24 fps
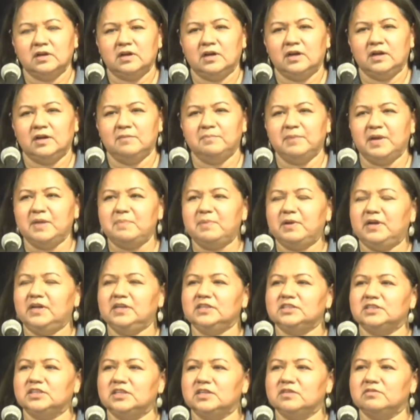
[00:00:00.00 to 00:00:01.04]
Uh, my
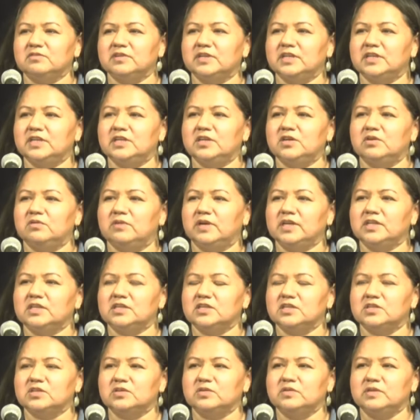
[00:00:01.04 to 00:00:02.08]
parents didn't really know what
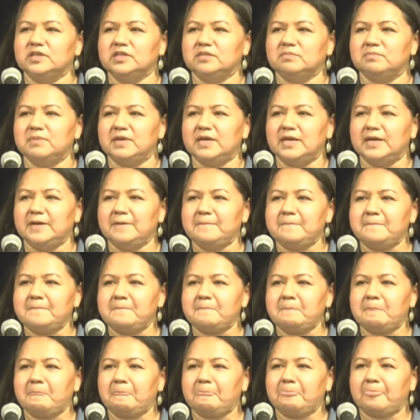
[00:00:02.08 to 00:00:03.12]
to do with me
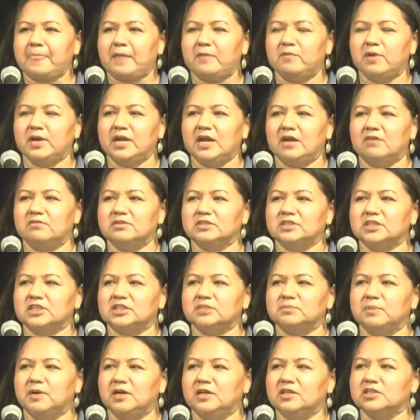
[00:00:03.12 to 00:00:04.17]
when I was a
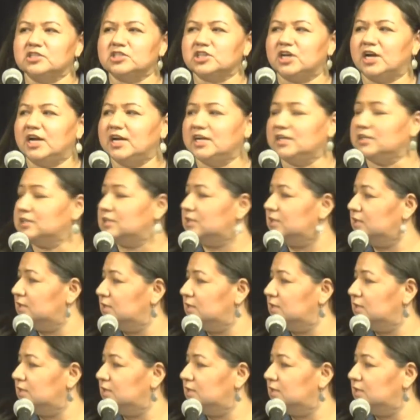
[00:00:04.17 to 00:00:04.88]
small child.